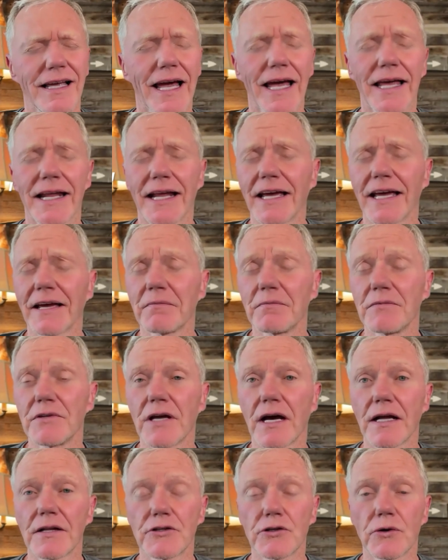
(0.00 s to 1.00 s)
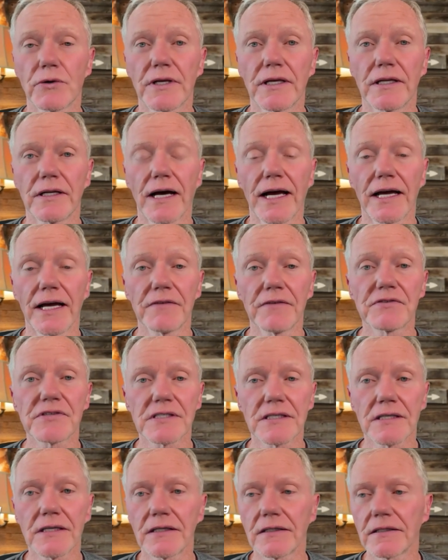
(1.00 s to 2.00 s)
And I am not wow. joking. I have
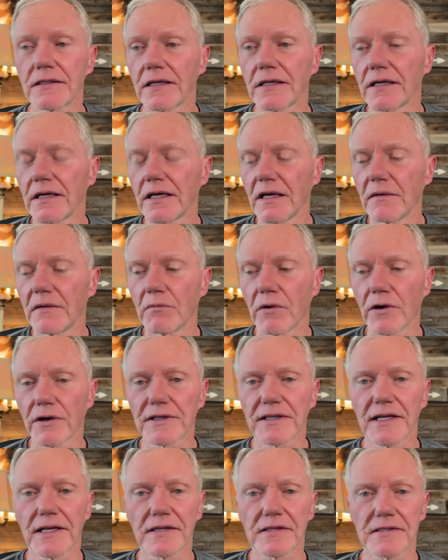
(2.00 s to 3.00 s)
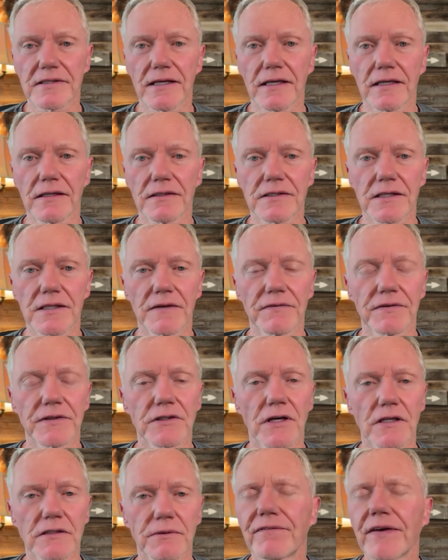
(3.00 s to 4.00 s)
seen marketing st stuff that
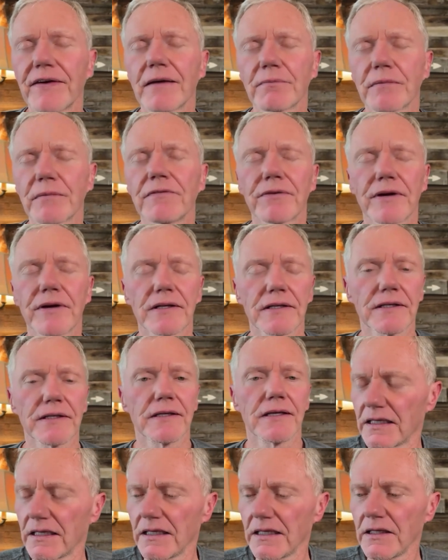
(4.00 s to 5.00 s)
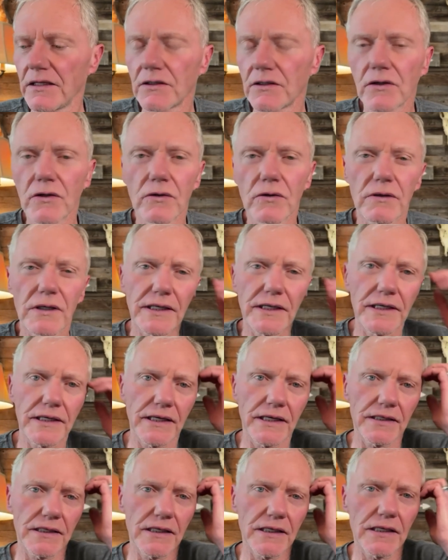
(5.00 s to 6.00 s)
talks about family friendly. You know, it
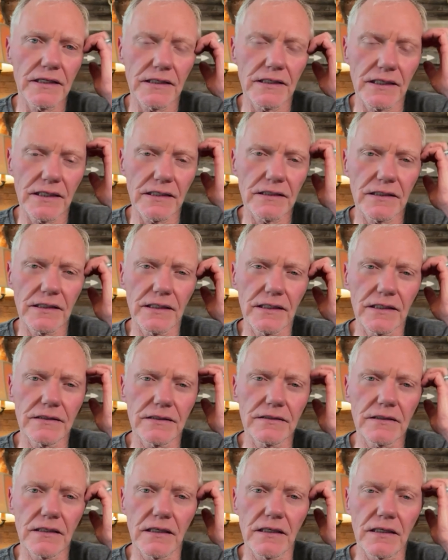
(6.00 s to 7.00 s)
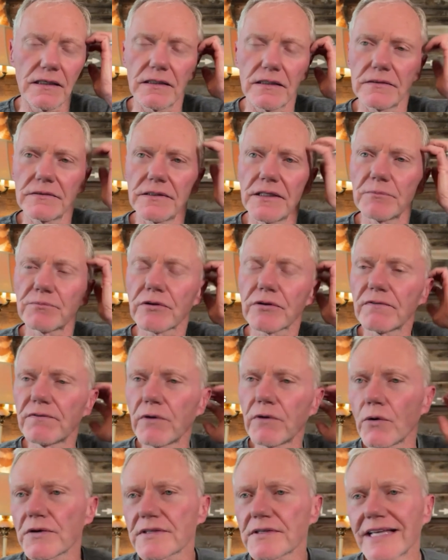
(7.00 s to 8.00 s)
it it it uh, it
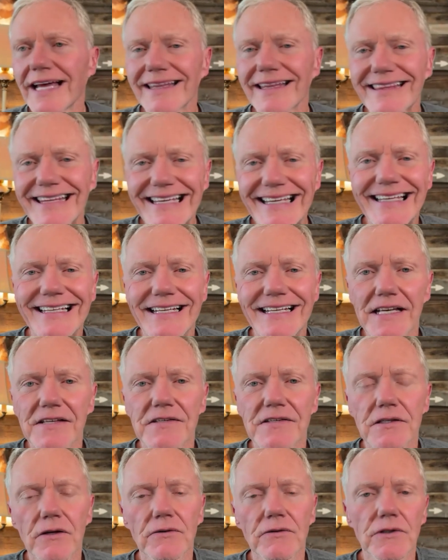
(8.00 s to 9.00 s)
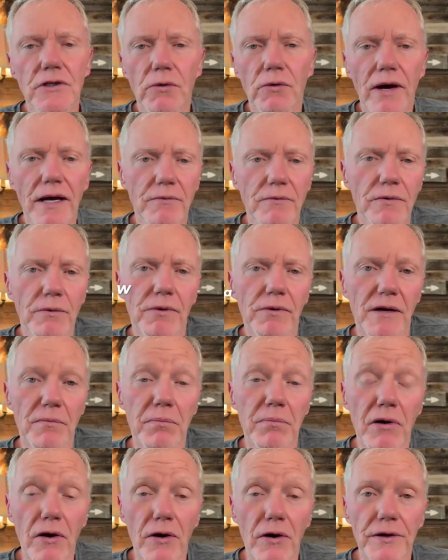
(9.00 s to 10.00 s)
provokes that thing in us, you know, to go out and we want to
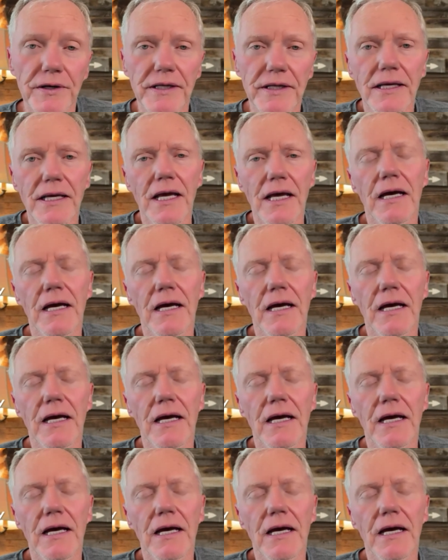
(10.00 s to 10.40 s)
party.